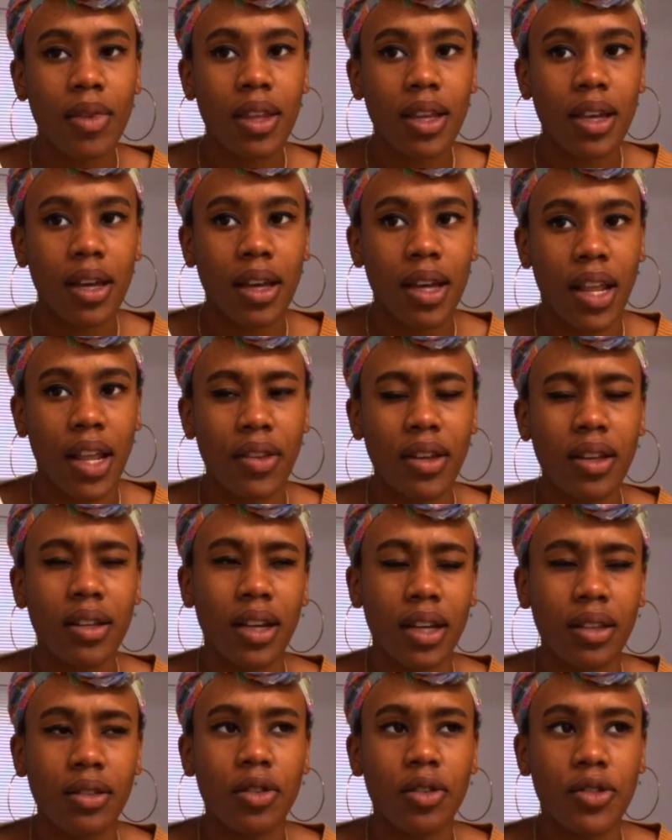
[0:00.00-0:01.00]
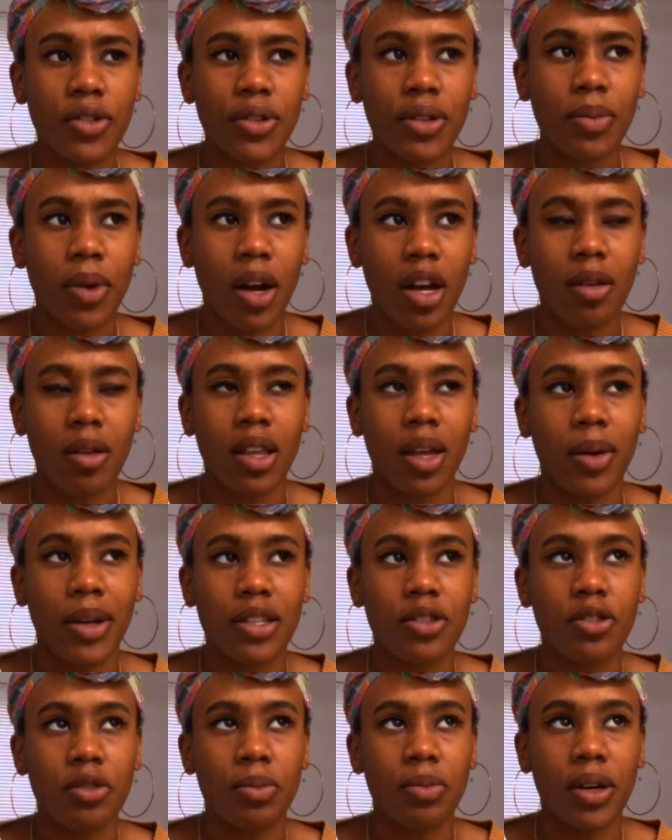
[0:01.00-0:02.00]
And I think that those are probably like my
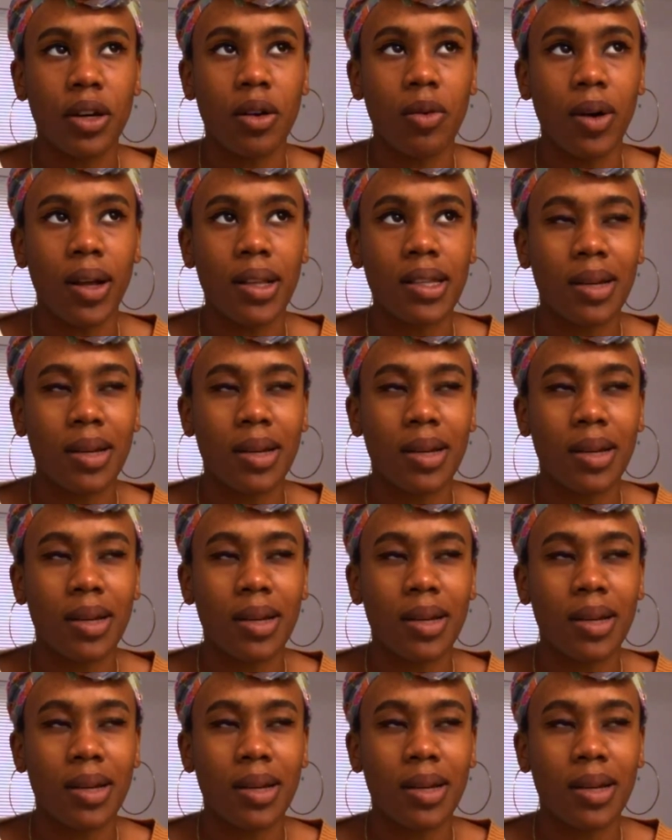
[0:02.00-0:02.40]
two big ones.